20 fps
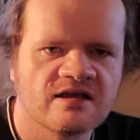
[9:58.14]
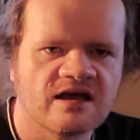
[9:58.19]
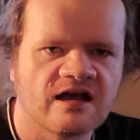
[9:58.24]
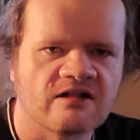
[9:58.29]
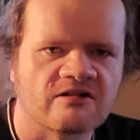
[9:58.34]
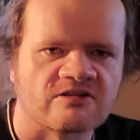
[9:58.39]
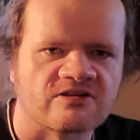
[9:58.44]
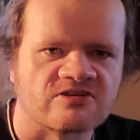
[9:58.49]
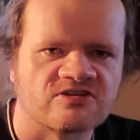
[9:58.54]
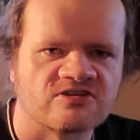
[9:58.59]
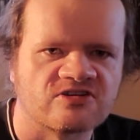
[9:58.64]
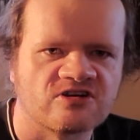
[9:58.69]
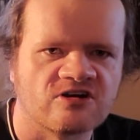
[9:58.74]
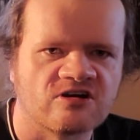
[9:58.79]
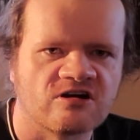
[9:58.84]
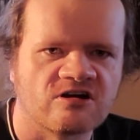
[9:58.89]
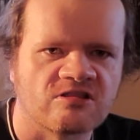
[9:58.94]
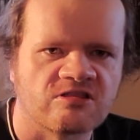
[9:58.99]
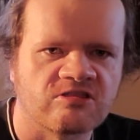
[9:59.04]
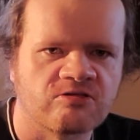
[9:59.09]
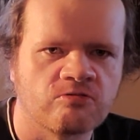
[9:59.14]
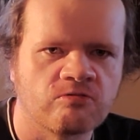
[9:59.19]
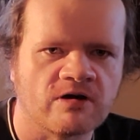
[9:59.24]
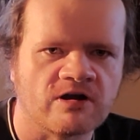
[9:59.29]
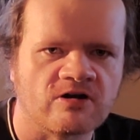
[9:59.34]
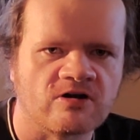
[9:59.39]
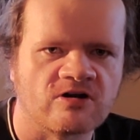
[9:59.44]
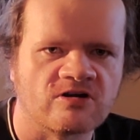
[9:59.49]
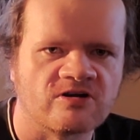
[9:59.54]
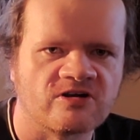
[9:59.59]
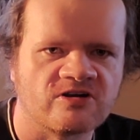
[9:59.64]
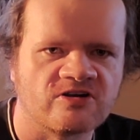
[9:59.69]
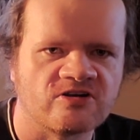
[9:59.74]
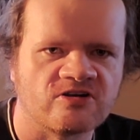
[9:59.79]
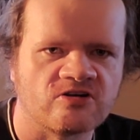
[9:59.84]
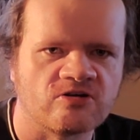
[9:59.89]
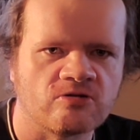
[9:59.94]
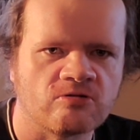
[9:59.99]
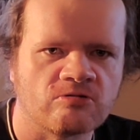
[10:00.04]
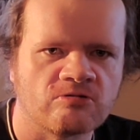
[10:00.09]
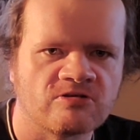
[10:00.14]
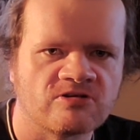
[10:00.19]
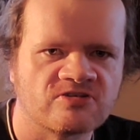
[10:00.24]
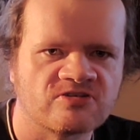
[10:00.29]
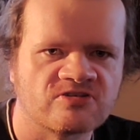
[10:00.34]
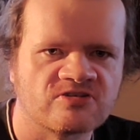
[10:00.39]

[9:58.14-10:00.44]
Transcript: Alex Toth went on to do,